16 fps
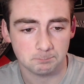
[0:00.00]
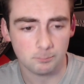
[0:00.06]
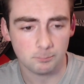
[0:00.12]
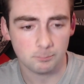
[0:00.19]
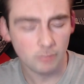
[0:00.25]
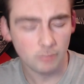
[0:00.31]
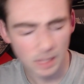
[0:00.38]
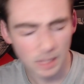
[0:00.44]

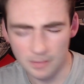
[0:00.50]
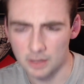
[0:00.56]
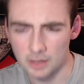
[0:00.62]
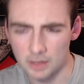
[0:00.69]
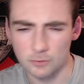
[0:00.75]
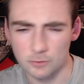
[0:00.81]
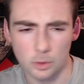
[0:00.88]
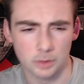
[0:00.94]
And then, of
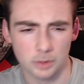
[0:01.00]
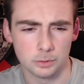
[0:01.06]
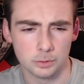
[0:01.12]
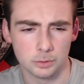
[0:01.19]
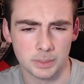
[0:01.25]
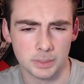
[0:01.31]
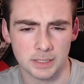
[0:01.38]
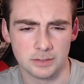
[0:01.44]
course, with
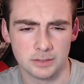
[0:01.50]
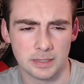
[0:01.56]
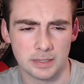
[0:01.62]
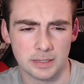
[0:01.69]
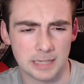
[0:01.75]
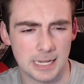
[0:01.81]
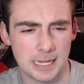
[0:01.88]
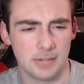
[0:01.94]
this, they can
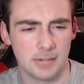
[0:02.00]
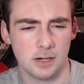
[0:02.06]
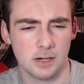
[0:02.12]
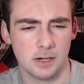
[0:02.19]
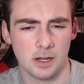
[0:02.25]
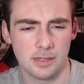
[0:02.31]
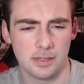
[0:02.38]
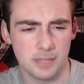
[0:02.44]
add
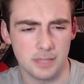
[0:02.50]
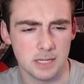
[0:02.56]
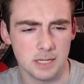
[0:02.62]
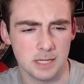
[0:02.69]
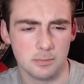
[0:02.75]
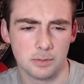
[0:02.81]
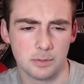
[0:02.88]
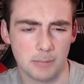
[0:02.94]

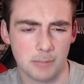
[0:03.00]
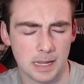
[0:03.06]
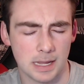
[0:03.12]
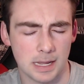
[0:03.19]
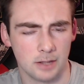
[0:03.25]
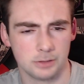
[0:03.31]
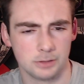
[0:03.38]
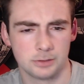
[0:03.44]
themed
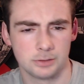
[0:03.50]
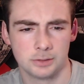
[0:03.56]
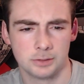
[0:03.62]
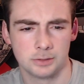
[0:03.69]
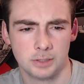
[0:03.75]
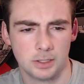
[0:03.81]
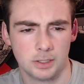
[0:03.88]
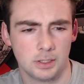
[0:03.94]
pals.
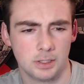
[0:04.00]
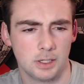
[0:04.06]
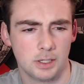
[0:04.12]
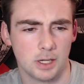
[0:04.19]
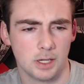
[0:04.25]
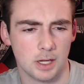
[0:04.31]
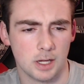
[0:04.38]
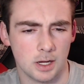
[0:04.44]

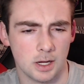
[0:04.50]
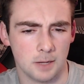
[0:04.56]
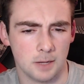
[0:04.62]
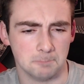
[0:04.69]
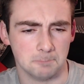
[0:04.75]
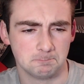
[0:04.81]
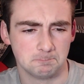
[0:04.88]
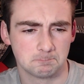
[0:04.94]
I'm
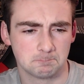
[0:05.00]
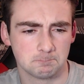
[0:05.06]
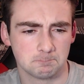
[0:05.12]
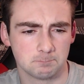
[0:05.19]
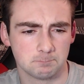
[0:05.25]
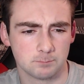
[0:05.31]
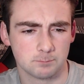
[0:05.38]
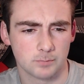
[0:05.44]

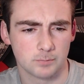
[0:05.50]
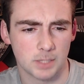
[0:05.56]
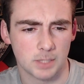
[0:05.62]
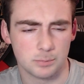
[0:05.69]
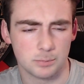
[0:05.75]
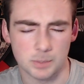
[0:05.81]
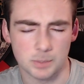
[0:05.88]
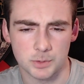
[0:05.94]

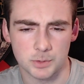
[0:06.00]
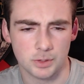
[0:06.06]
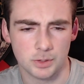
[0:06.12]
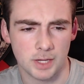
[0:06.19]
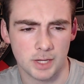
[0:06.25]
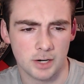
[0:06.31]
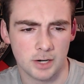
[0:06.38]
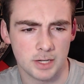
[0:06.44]
sure they
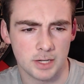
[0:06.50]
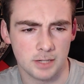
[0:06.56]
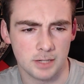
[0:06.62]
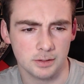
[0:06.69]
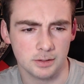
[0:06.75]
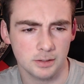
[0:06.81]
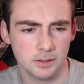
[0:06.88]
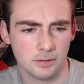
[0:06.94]

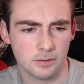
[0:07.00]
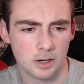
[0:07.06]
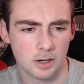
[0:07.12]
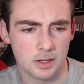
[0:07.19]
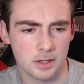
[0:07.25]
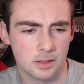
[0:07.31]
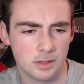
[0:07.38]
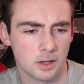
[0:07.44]
have already
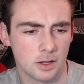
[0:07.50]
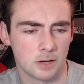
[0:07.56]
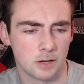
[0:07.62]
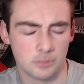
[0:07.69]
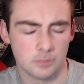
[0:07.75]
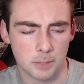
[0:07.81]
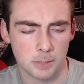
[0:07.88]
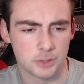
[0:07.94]
thought of a
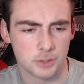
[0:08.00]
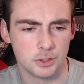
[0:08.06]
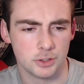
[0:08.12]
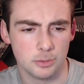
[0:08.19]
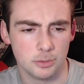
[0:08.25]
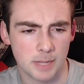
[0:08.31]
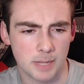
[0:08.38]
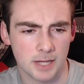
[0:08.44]
bunch of new
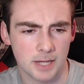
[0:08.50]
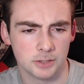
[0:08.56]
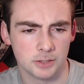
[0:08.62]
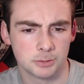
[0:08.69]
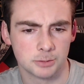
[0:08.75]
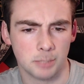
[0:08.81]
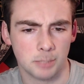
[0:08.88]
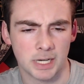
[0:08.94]
pals,
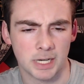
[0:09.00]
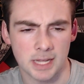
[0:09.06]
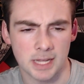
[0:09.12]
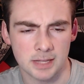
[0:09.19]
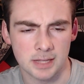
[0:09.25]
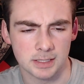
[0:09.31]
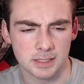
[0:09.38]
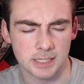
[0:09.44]
but I
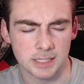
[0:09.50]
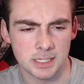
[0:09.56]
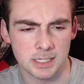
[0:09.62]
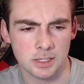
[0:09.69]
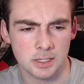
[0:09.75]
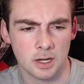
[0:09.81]
think they need to,